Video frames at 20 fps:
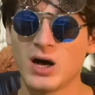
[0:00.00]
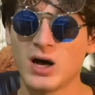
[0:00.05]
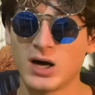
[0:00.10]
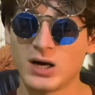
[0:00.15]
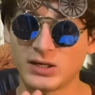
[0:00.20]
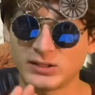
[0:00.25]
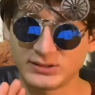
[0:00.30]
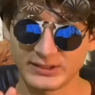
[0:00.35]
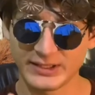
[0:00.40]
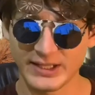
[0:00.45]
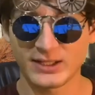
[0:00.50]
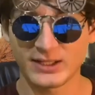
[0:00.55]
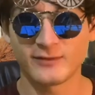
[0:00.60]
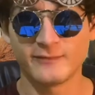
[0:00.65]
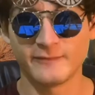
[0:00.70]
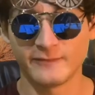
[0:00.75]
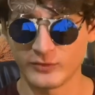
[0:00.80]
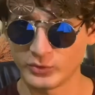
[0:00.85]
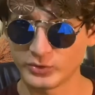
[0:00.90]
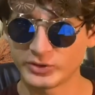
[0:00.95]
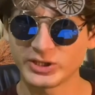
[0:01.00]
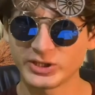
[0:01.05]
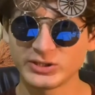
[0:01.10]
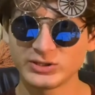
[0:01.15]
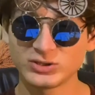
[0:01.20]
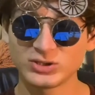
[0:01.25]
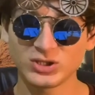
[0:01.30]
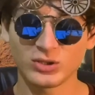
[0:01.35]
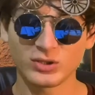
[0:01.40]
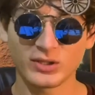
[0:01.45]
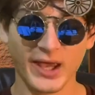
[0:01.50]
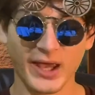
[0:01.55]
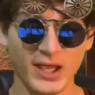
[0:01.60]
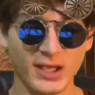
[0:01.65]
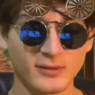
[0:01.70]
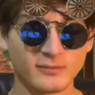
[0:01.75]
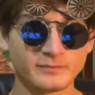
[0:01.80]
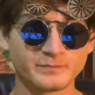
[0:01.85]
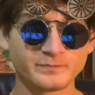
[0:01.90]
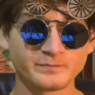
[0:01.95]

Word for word: uh, leaked footage okay